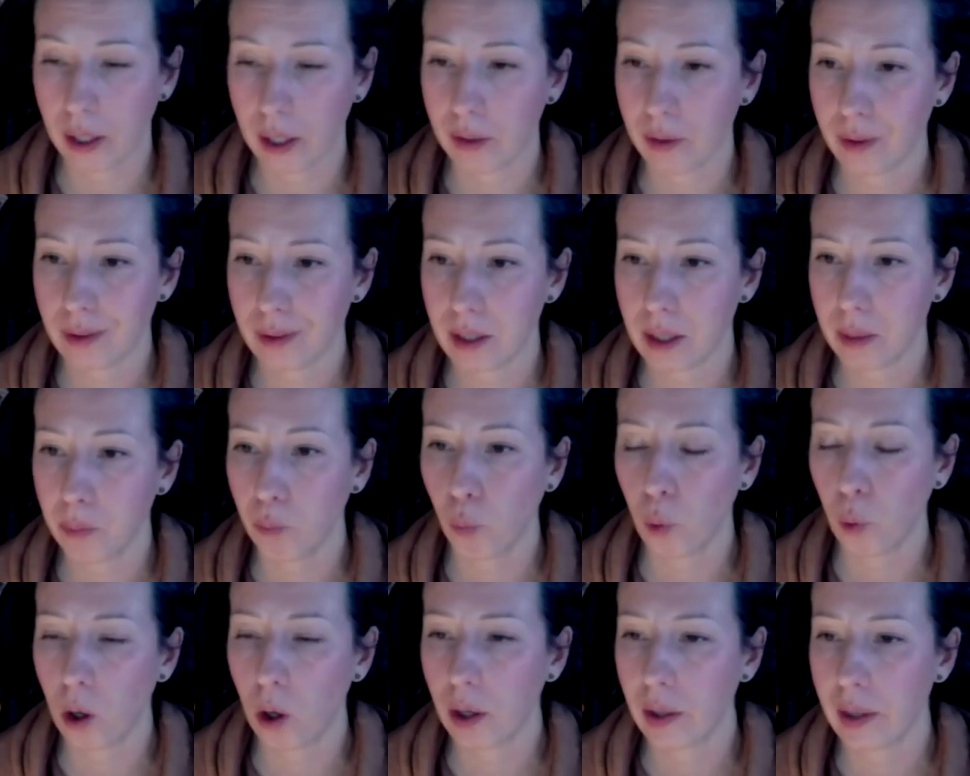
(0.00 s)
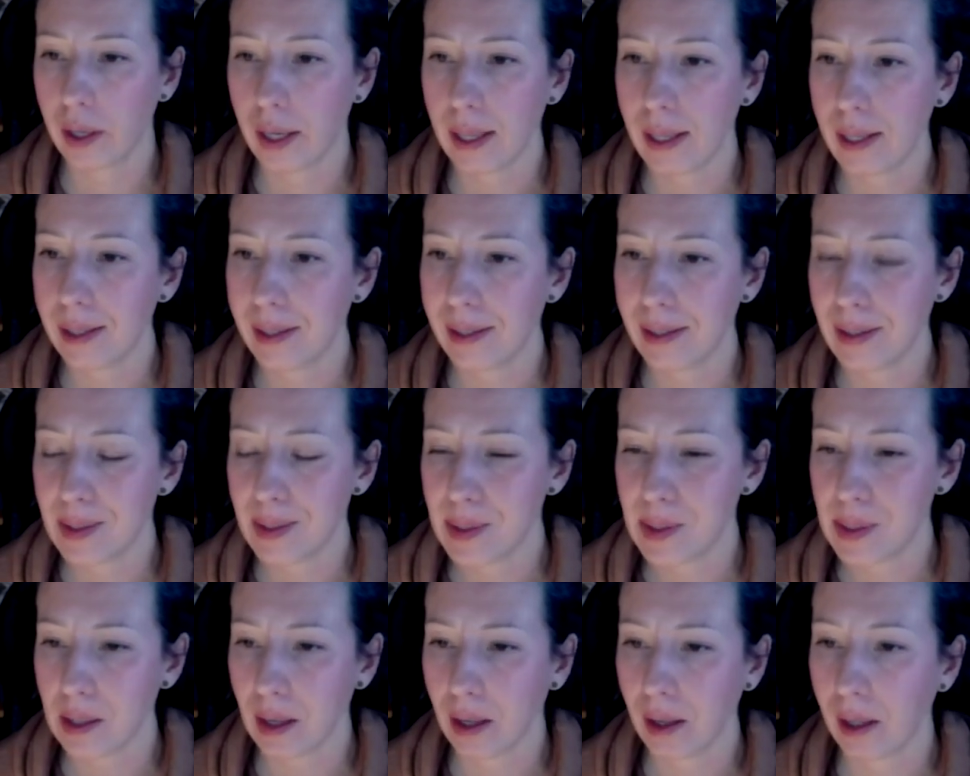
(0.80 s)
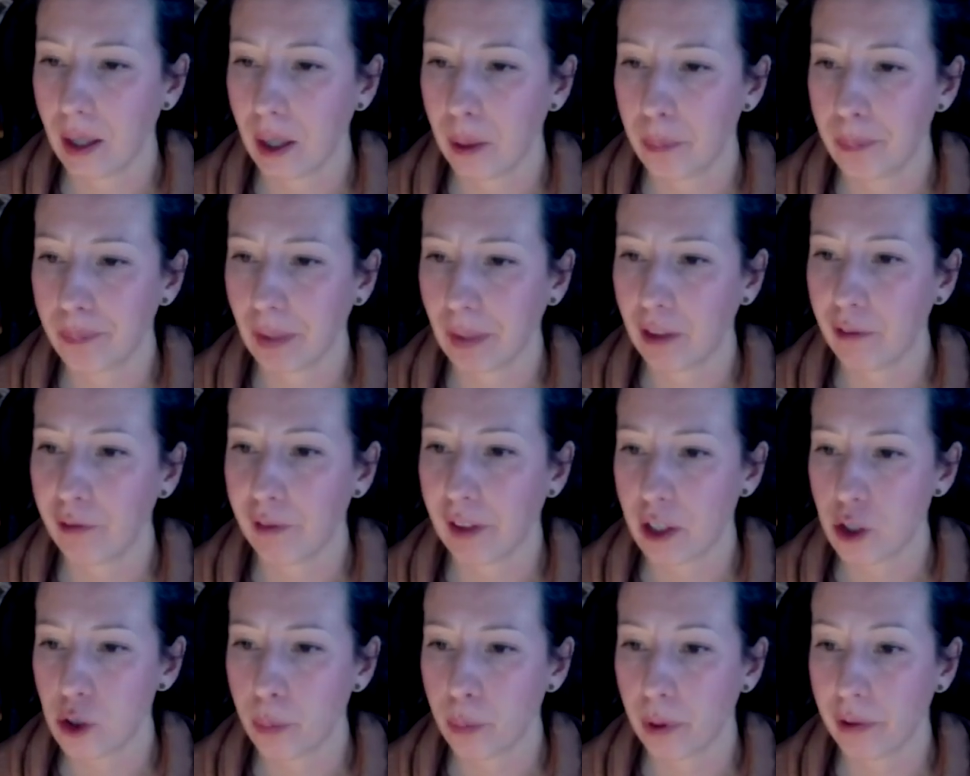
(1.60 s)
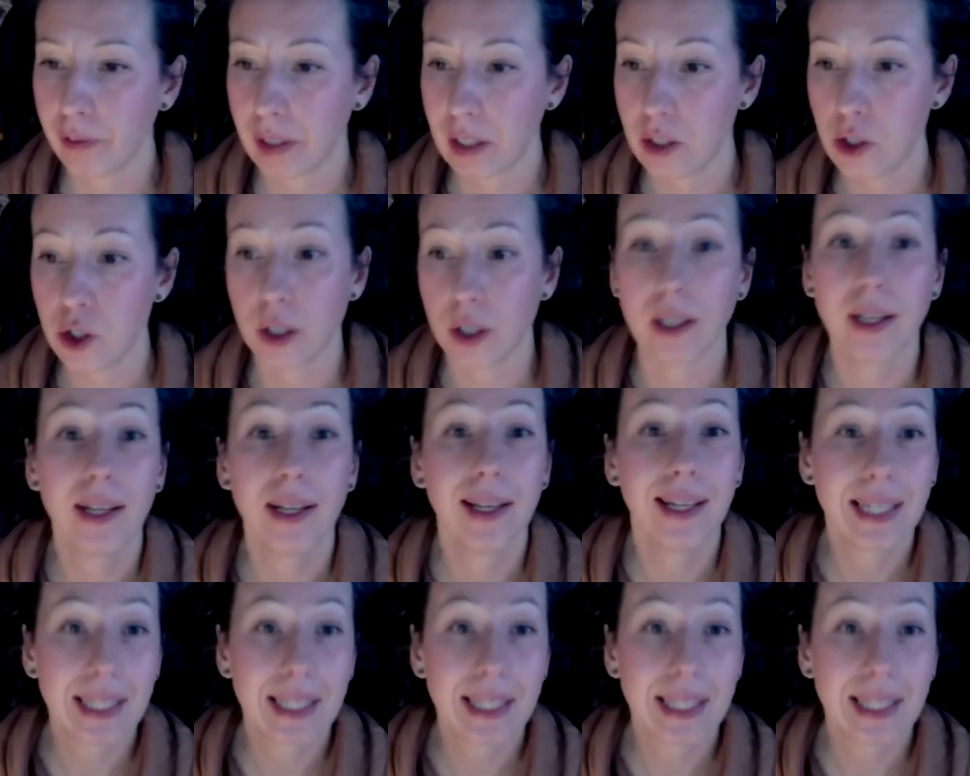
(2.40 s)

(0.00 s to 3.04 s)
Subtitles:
And theme 1 is infection prevention.